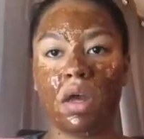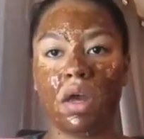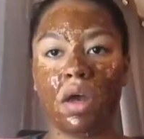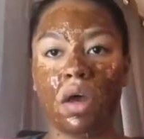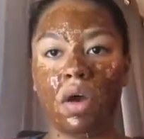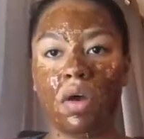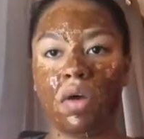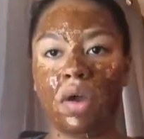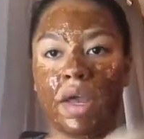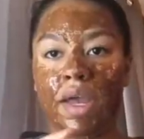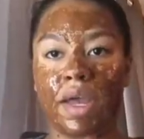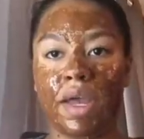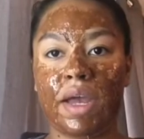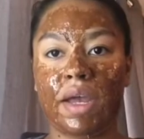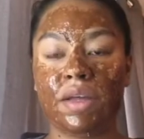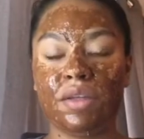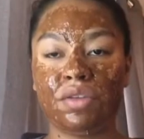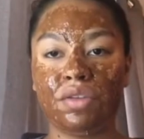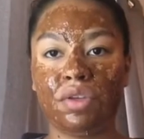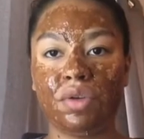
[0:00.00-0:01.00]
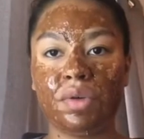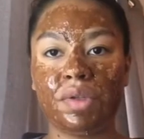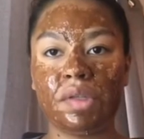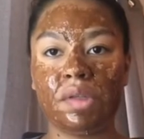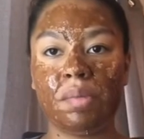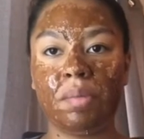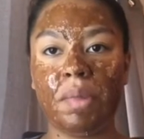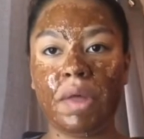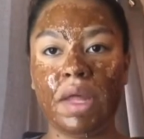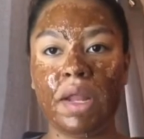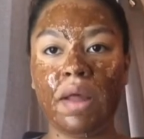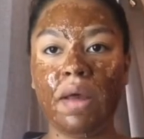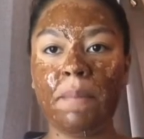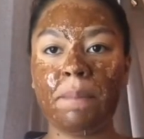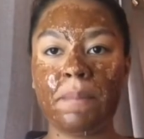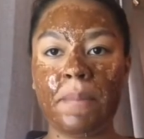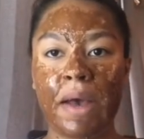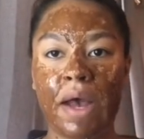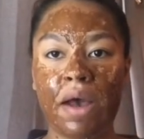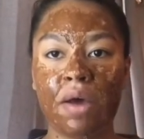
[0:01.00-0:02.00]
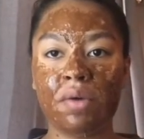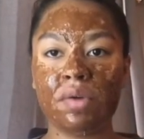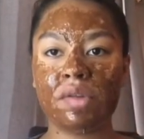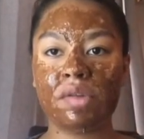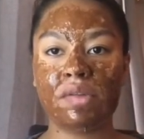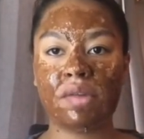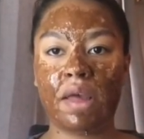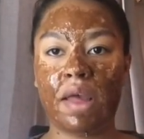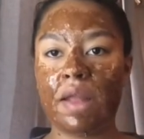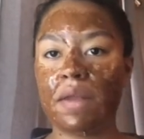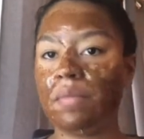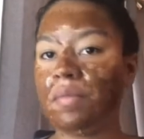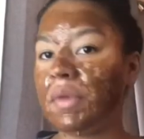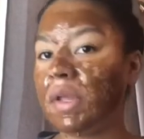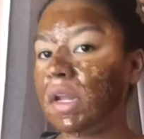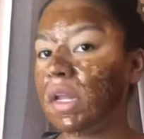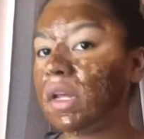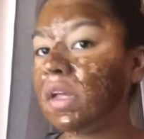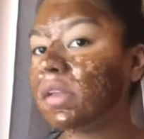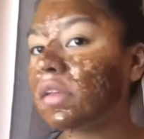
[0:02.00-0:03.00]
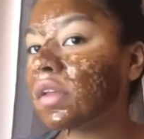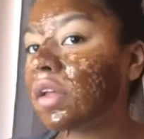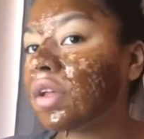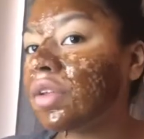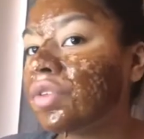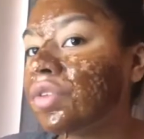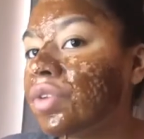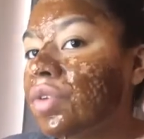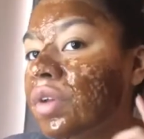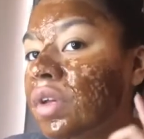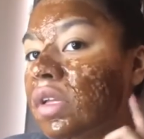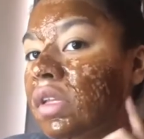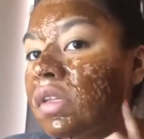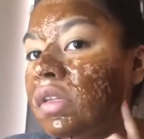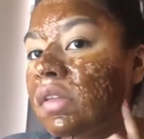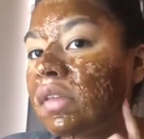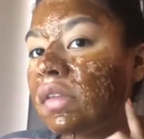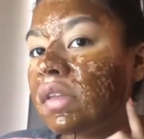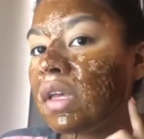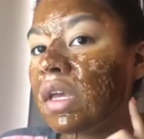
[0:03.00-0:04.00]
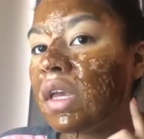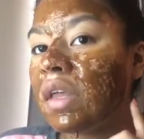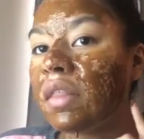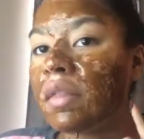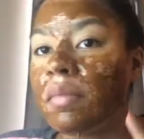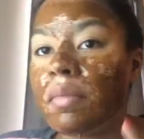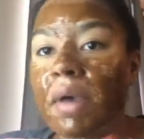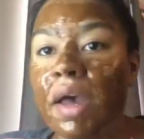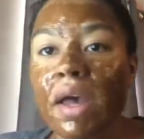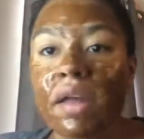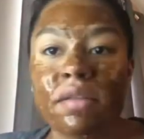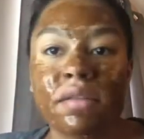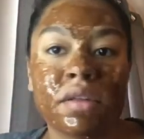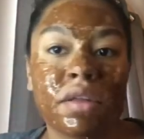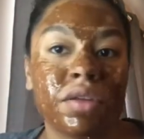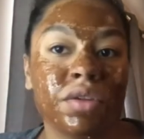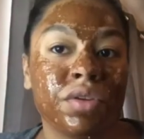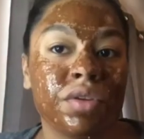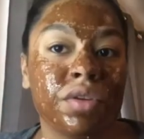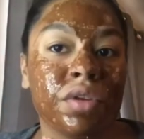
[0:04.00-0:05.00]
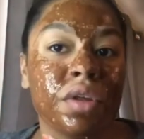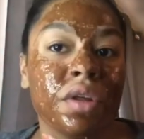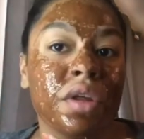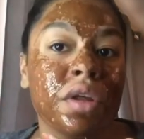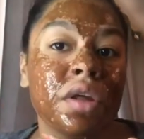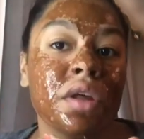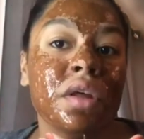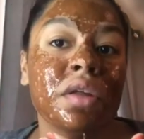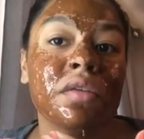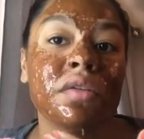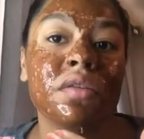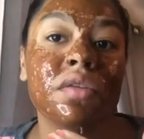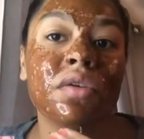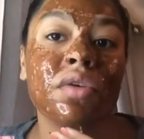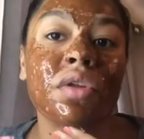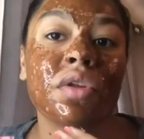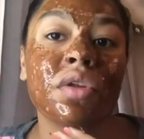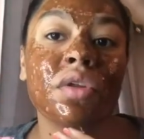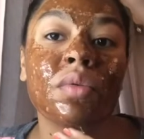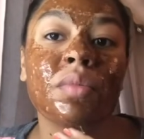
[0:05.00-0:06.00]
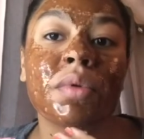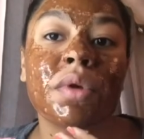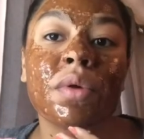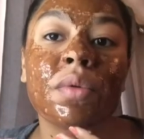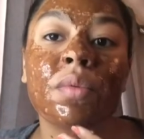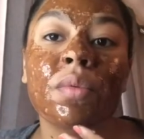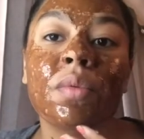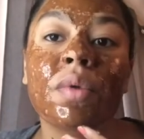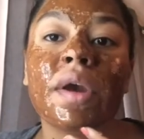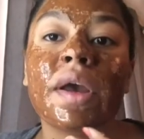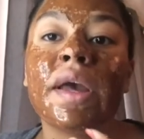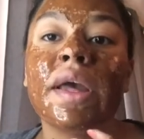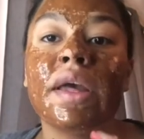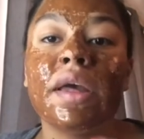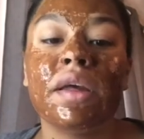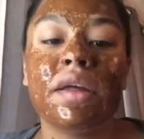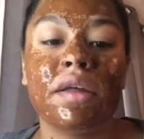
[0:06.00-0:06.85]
Okay guys, so it's been about 10 minutes. As you can see, the mask is still a little bit wet,